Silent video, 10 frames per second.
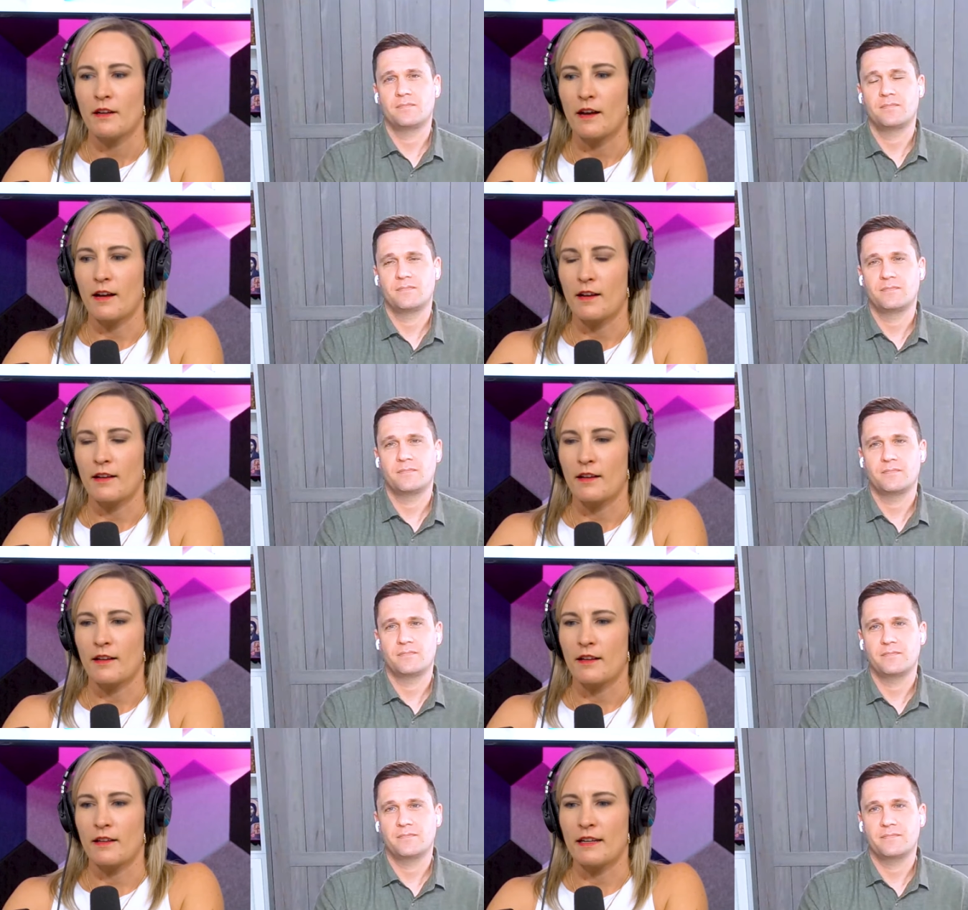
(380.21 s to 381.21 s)
Speaker 1: uh,
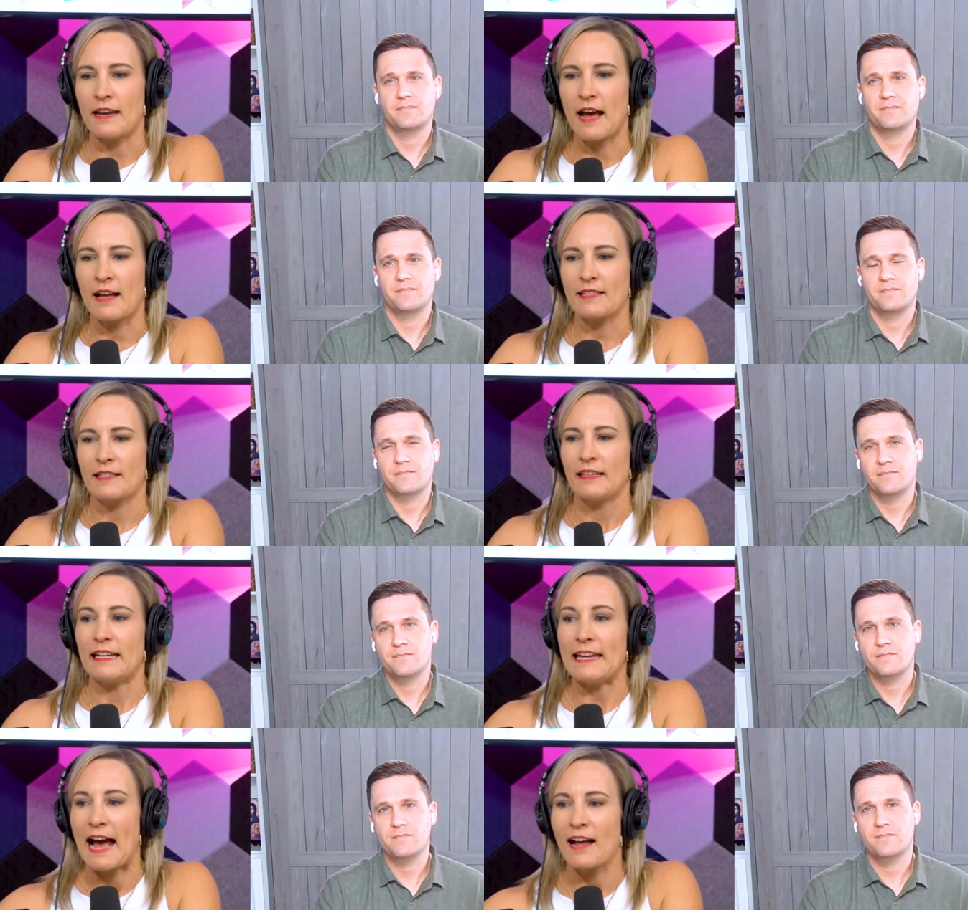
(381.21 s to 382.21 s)
not
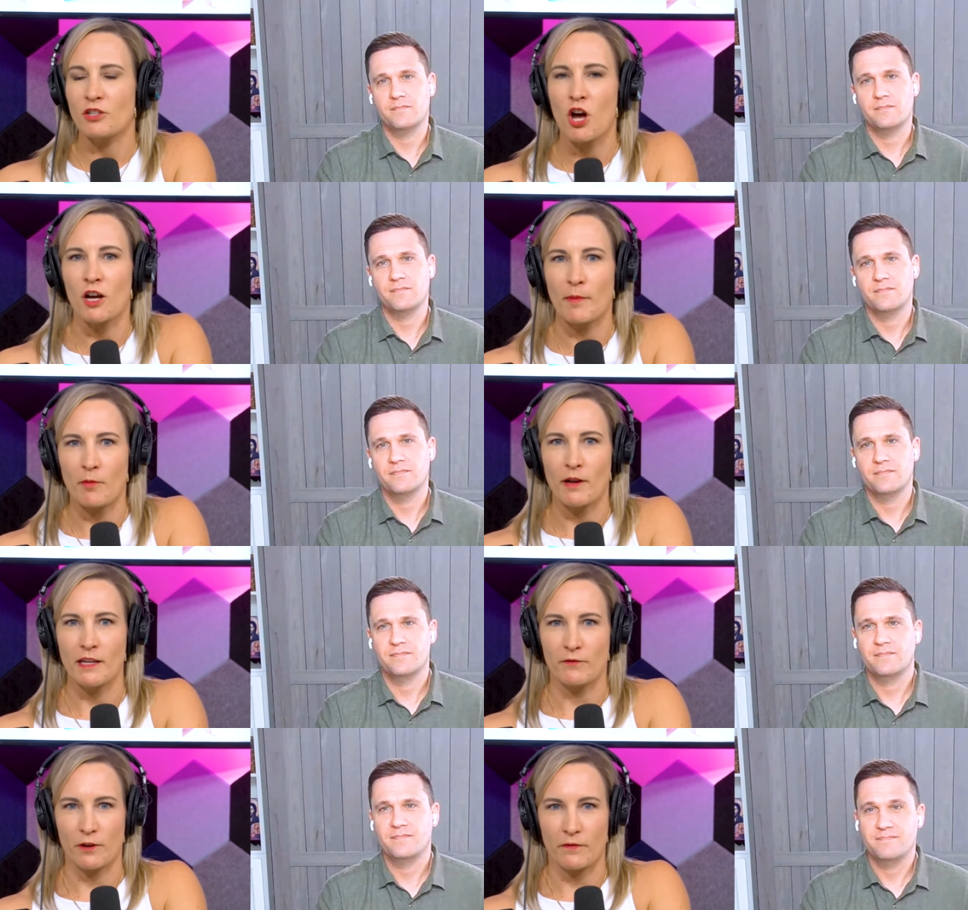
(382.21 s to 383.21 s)
not talk about
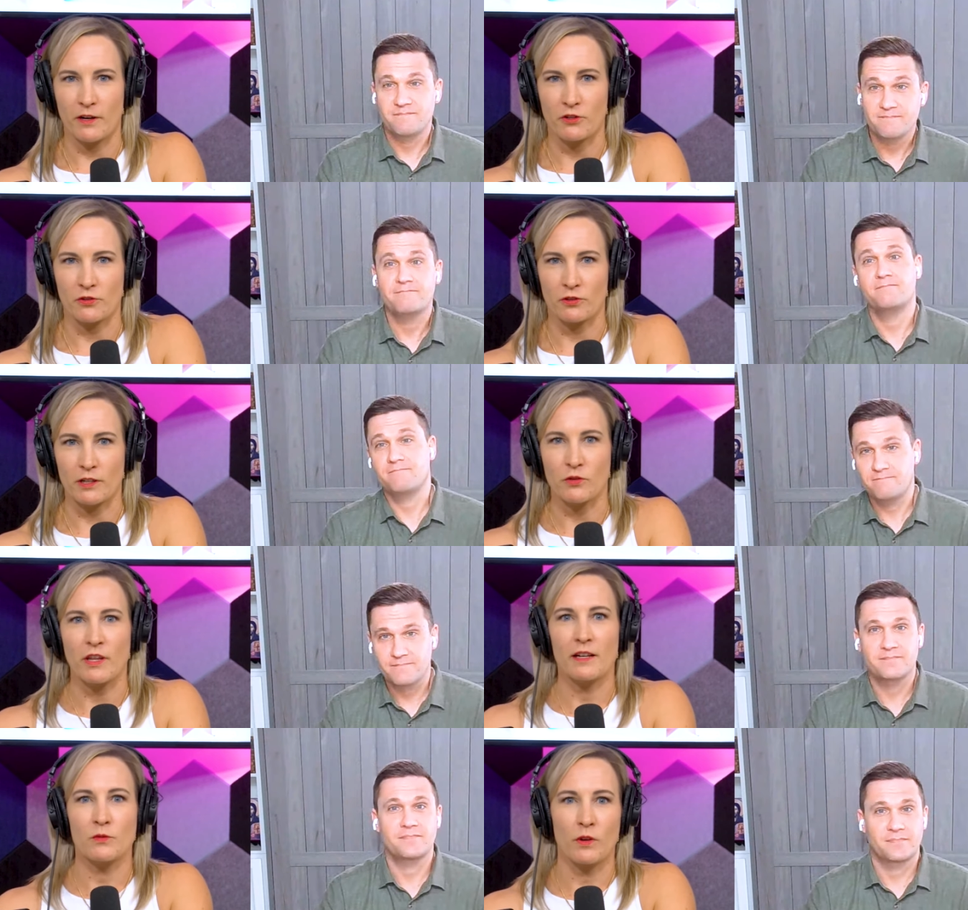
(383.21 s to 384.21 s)
money in front of our children. So
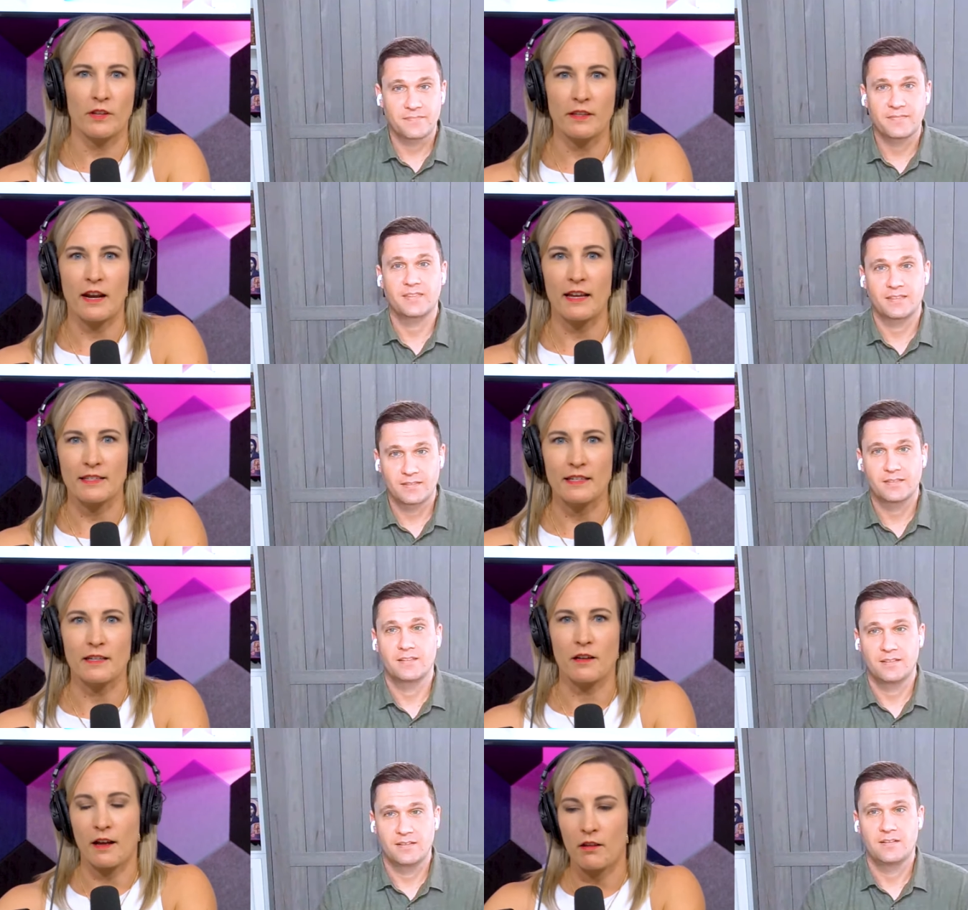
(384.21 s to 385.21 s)
that is one thing that I
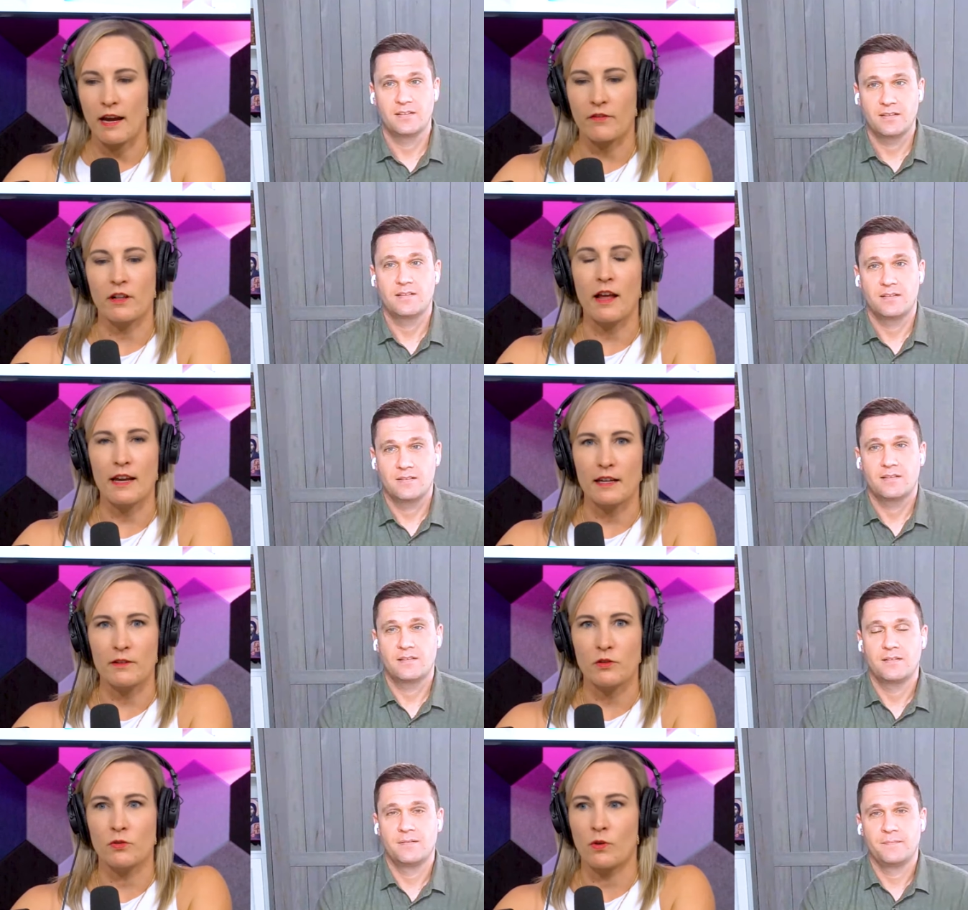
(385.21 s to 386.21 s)
see. I'll have
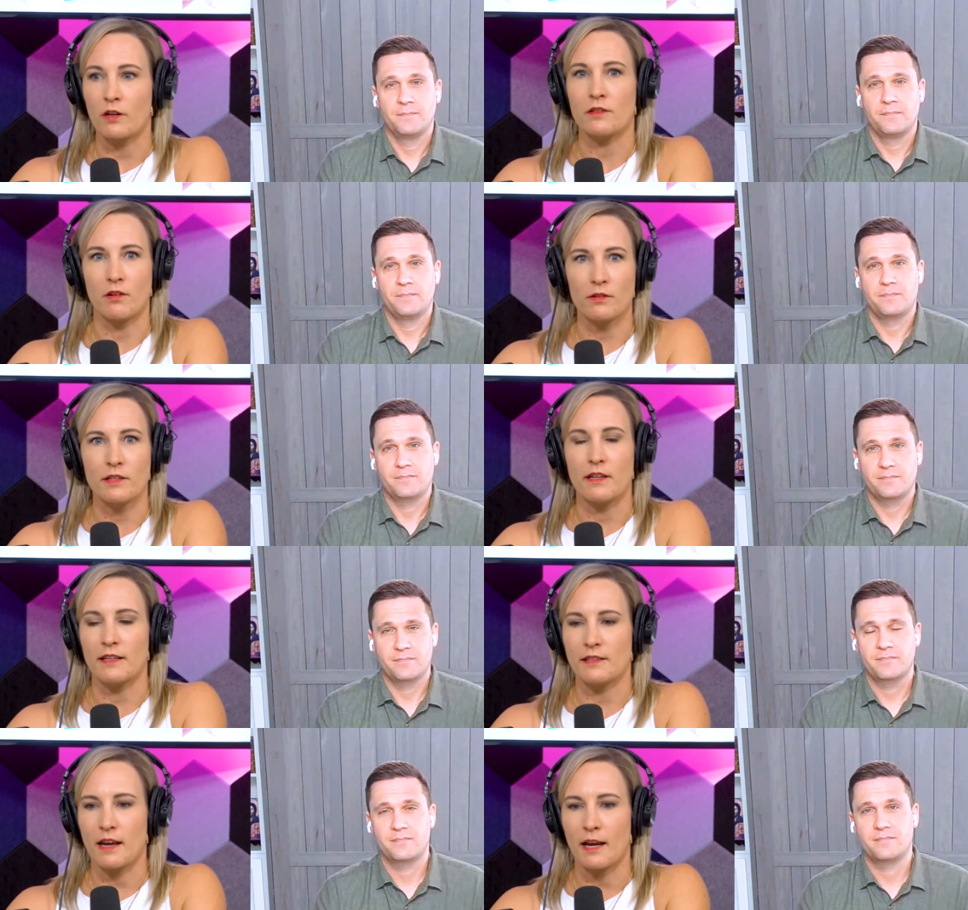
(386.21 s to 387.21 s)
clients who are adults and
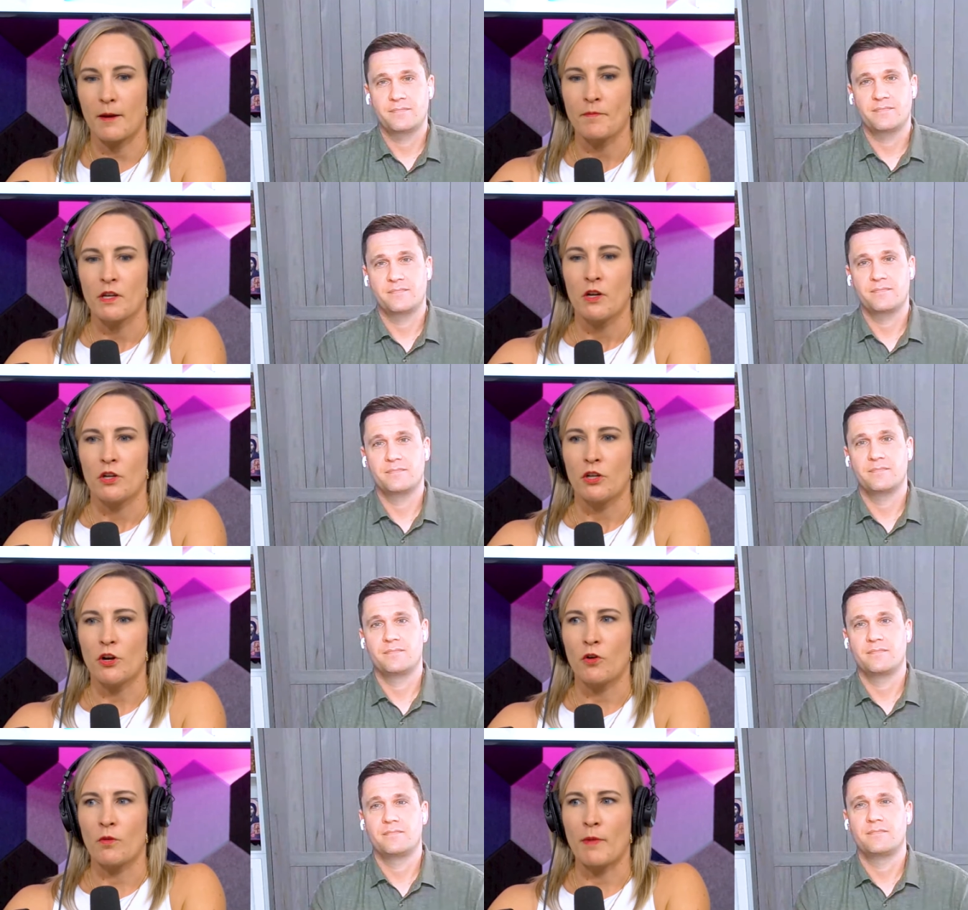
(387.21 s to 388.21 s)
they say, you
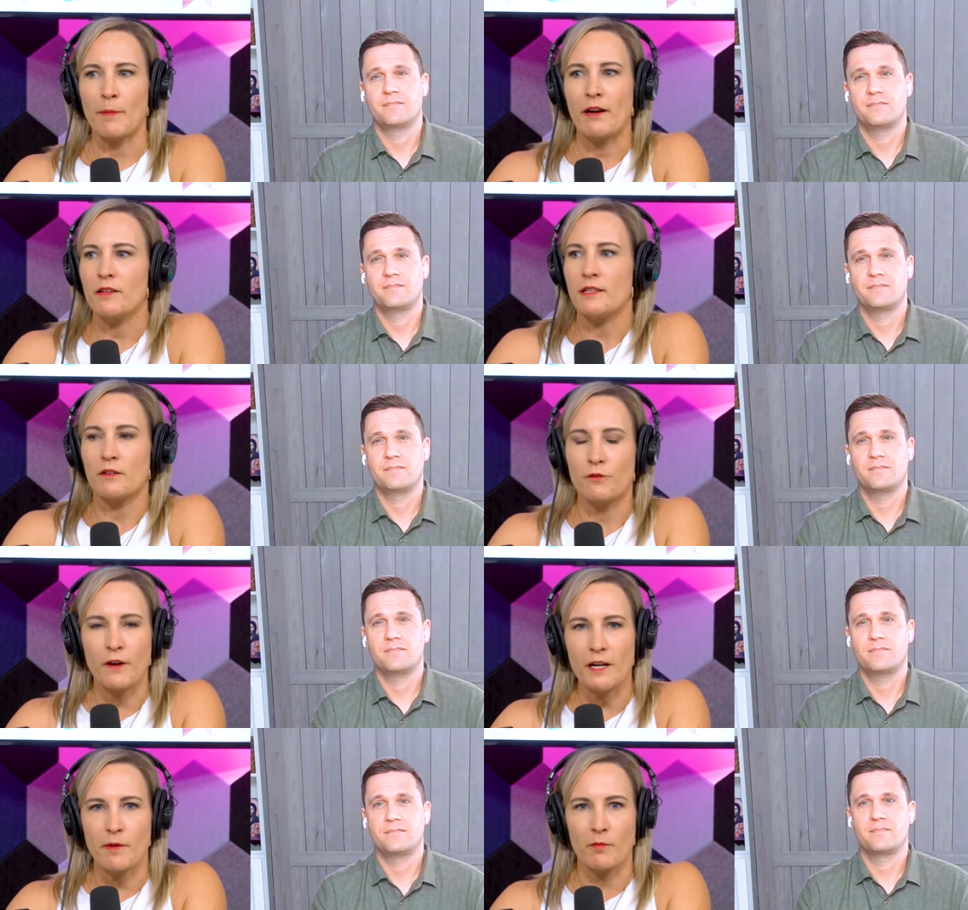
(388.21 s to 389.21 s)
know, my parents didn't
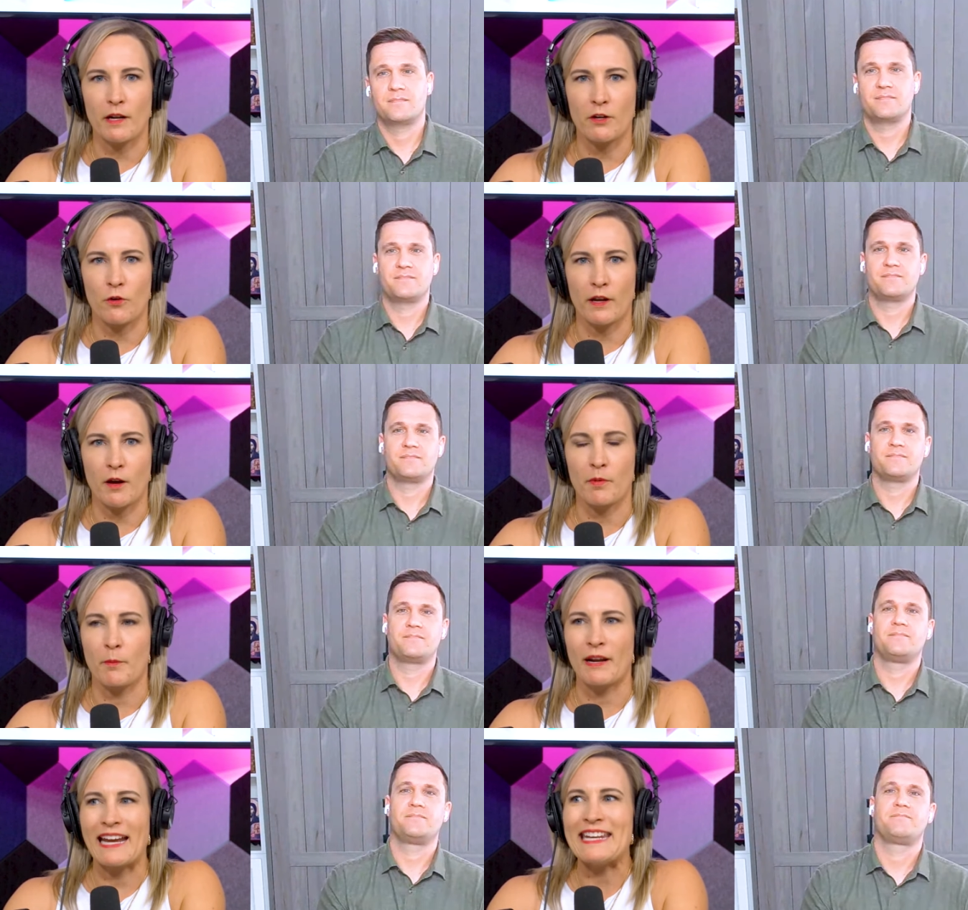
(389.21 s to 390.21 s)
fight about money growing up, but I